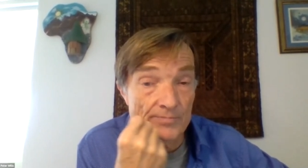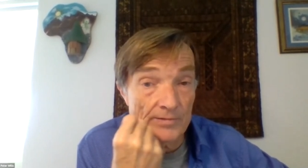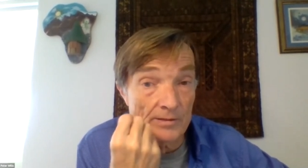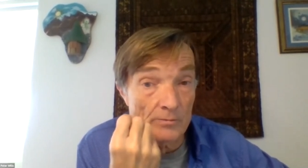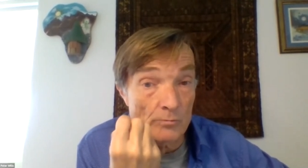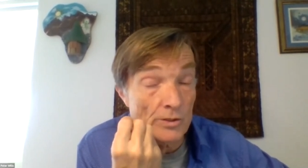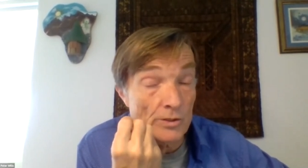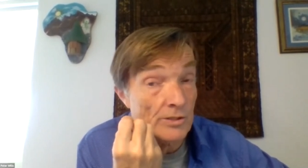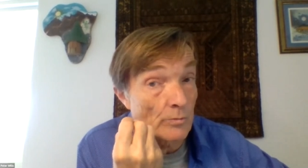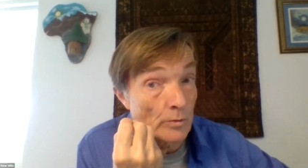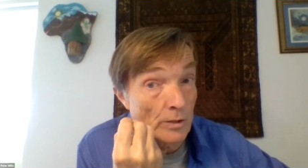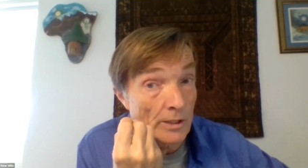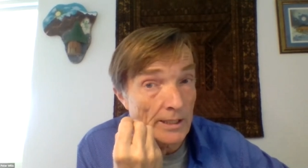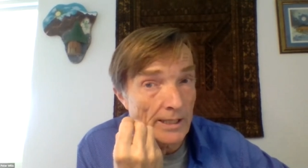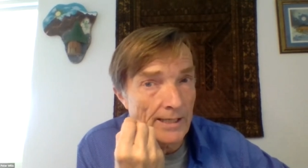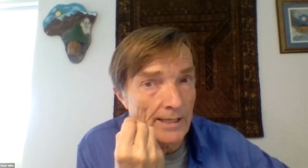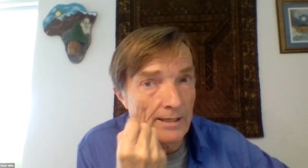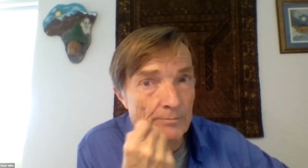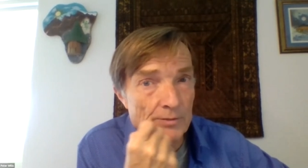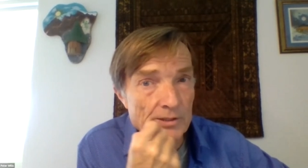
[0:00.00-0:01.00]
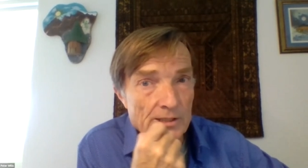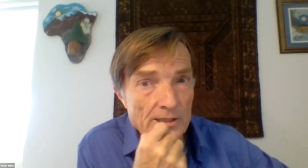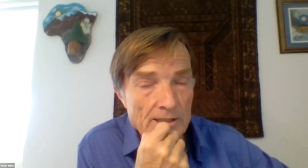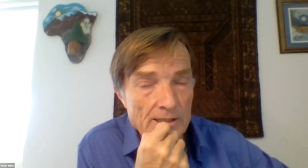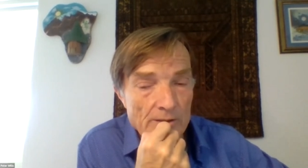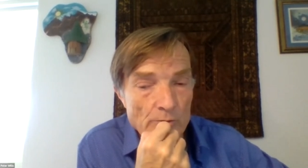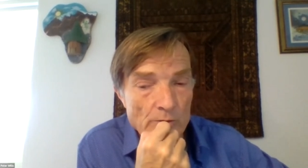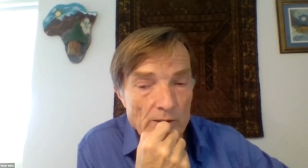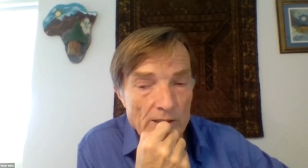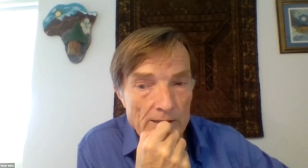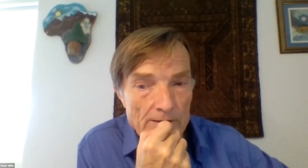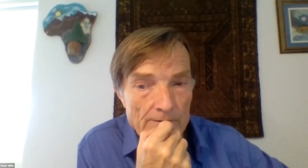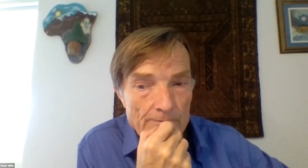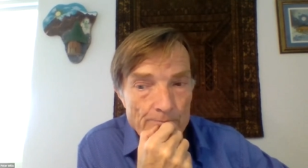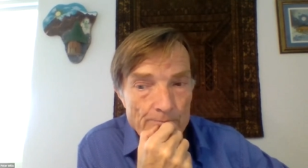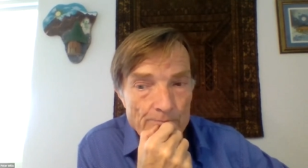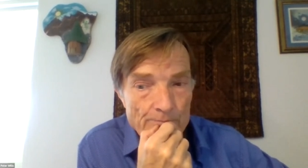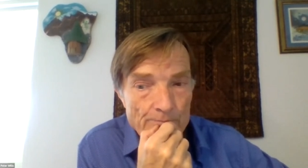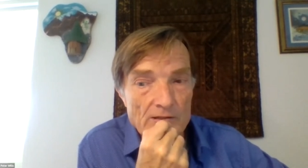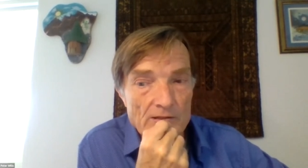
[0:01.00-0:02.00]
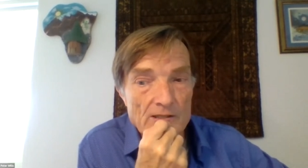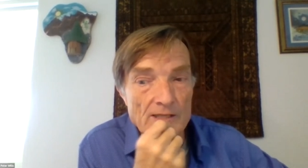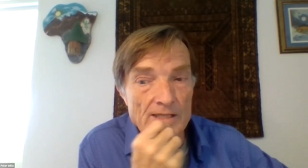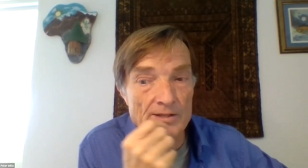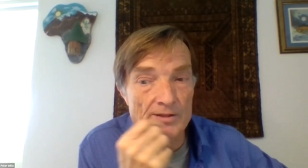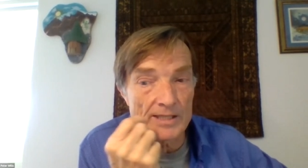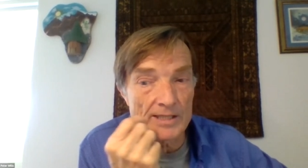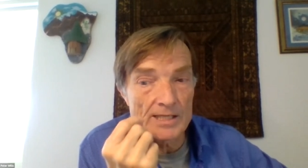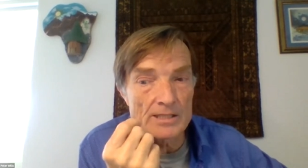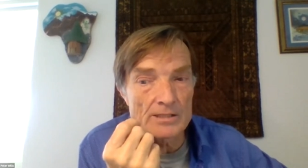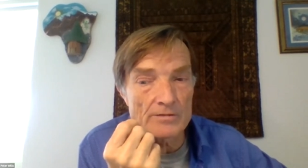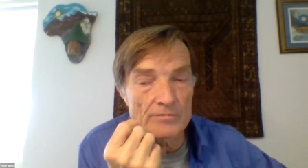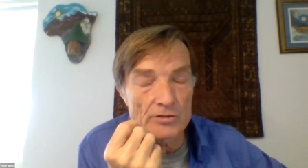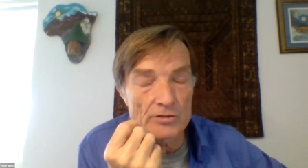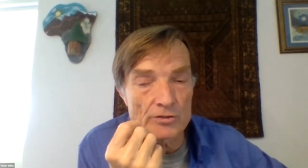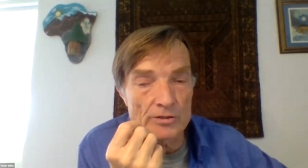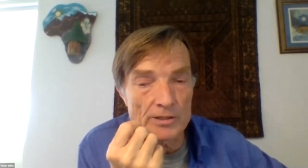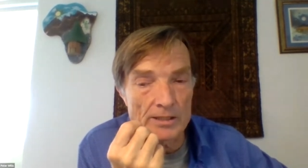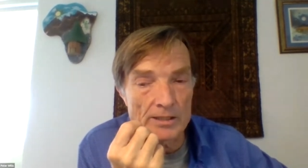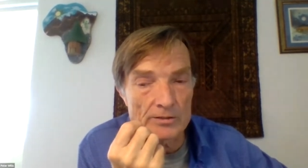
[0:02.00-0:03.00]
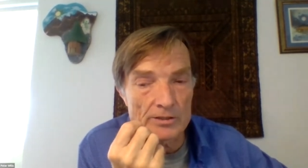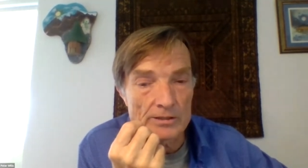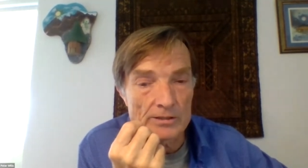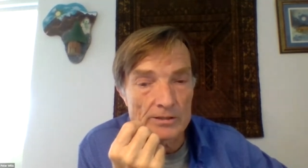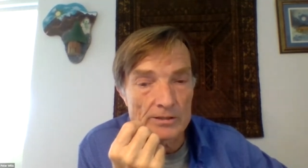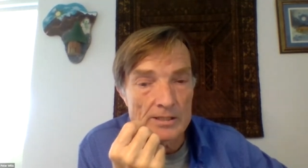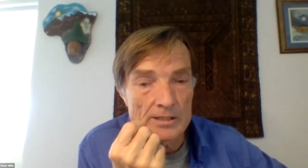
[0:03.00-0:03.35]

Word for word: it wasn't working out particularly well in the heat of the drought.